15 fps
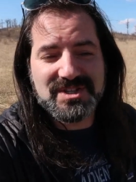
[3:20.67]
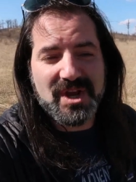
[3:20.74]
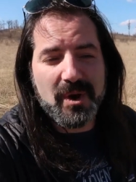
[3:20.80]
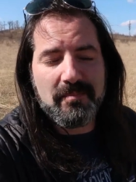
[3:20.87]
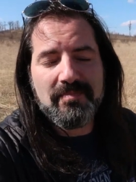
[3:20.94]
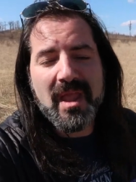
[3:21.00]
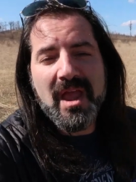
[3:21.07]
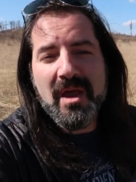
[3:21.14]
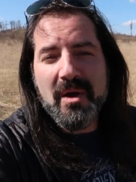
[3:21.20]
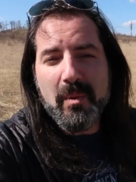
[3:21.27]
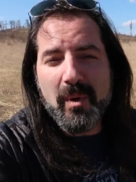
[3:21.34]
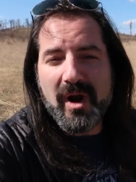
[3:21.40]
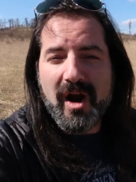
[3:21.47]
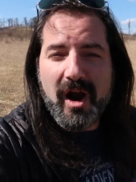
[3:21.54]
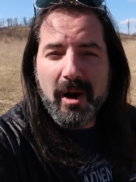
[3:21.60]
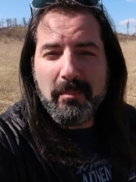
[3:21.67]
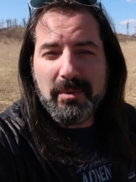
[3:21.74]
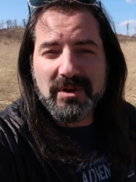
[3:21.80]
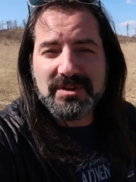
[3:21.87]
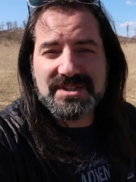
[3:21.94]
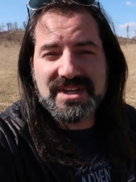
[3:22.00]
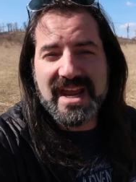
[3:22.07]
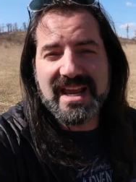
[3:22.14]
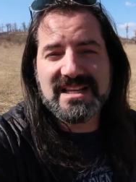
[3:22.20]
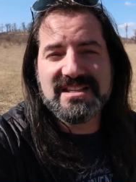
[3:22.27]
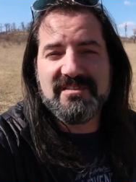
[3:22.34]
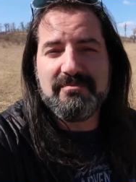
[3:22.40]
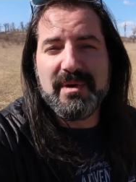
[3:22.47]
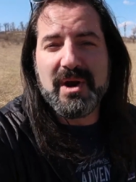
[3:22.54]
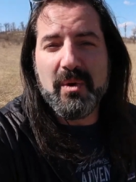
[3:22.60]
So where our bull
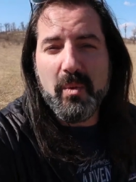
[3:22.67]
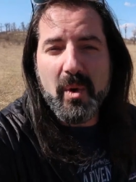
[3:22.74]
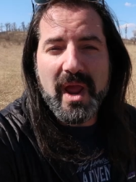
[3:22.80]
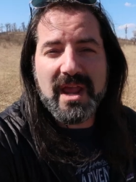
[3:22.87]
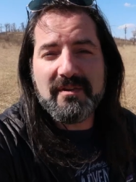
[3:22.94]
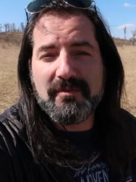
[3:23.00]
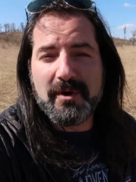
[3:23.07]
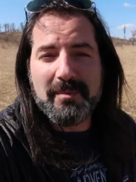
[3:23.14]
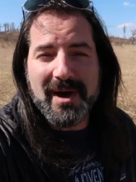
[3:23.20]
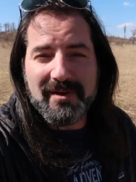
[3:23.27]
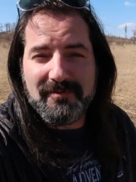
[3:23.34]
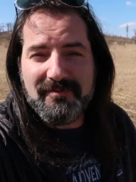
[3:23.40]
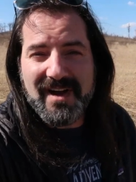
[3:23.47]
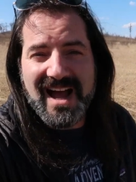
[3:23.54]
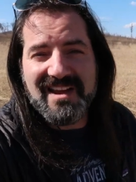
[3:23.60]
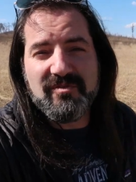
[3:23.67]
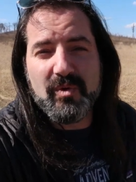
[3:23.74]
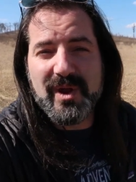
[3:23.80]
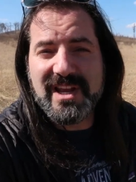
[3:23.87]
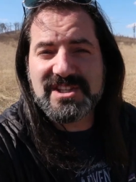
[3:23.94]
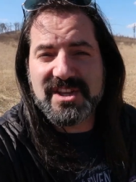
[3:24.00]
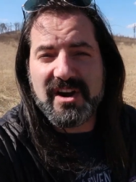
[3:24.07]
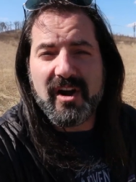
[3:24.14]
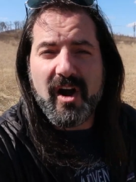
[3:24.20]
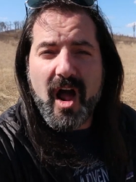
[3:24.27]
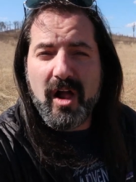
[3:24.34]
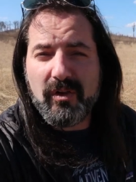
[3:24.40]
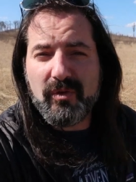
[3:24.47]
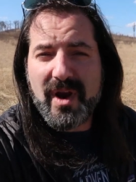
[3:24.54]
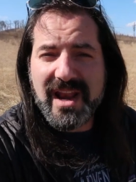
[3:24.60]
snakes have been awake for about five weeks and are
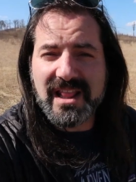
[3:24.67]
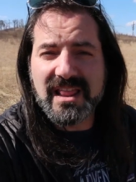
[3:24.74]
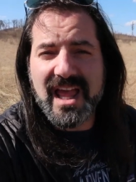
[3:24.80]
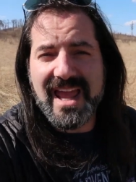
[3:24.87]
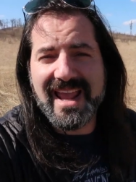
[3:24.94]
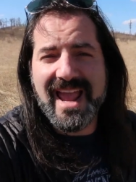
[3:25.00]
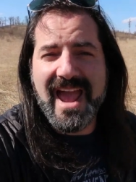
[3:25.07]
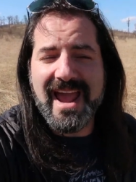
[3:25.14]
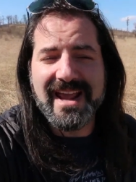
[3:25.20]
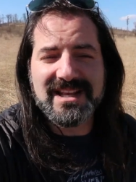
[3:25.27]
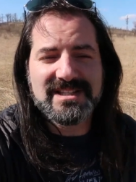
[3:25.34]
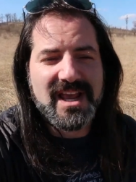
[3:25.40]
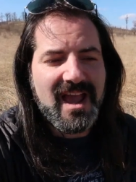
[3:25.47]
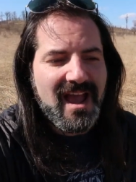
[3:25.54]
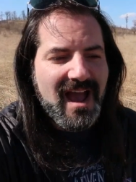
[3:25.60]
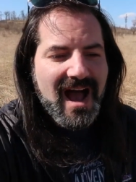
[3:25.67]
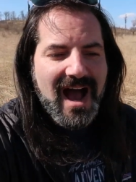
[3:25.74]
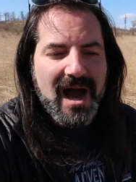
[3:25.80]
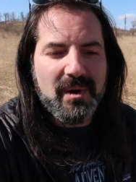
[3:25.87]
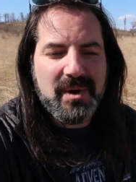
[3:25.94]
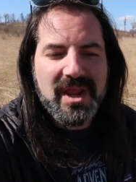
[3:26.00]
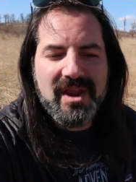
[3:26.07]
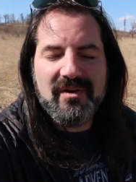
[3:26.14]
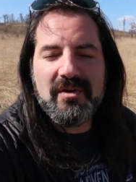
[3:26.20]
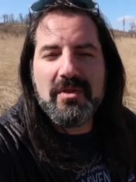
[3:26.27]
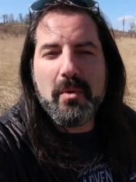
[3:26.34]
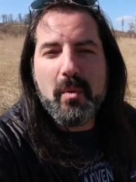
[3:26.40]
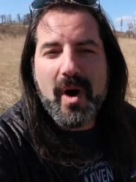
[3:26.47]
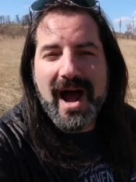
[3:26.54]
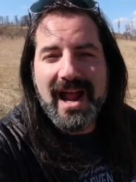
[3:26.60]
already laying eggs, out here
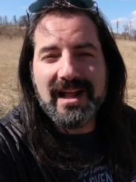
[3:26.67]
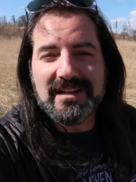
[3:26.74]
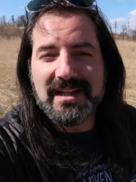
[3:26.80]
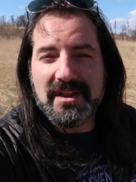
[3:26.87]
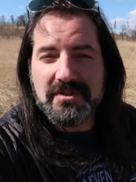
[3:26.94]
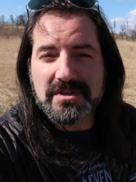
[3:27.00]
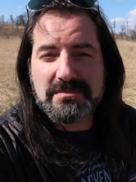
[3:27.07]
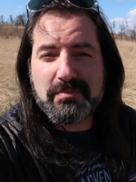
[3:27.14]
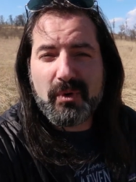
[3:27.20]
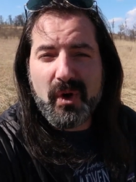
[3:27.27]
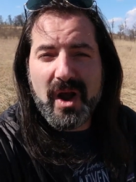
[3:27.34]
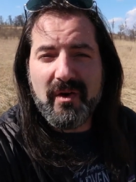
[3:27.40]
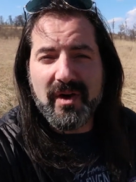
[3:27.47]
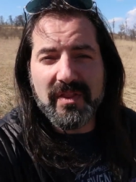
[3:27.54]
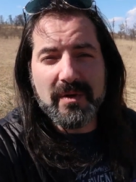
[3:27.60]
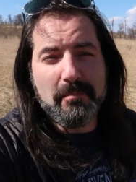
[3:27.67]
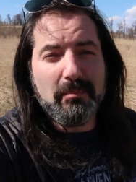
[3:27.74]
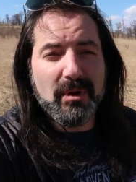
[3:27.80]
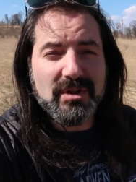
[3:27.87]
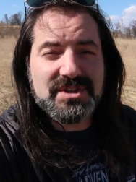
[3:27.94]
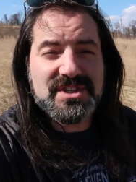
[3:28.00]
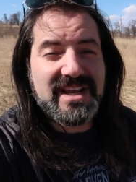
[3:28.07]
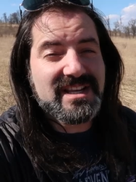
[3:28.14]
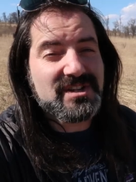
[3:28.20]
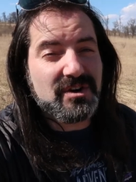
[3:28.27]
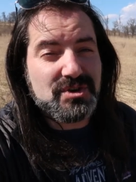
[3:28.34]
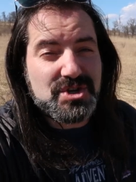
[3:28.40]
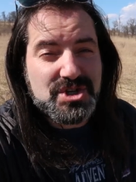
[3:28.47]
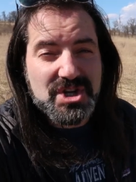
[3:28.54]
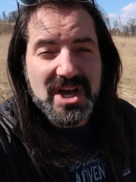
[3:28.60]
in the wild on this prairie, the bull snakes
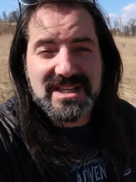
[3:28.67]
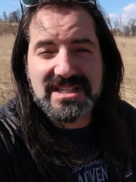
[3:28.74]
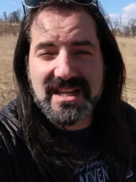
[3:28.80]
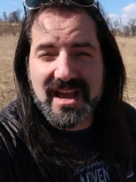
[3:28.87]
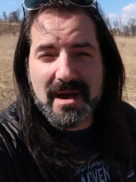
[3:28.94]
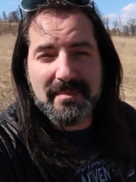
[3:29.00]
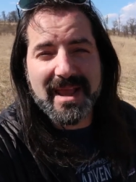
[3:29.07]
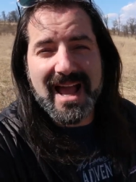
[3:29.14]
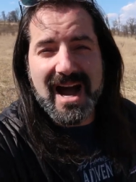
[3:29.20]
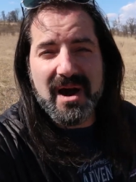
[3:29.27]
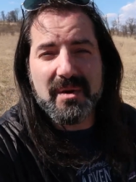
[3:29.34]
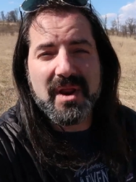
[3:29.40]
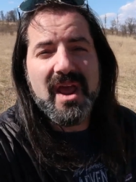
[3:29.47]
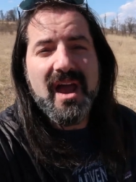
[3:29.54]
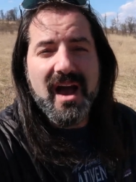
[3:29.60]
are just coming out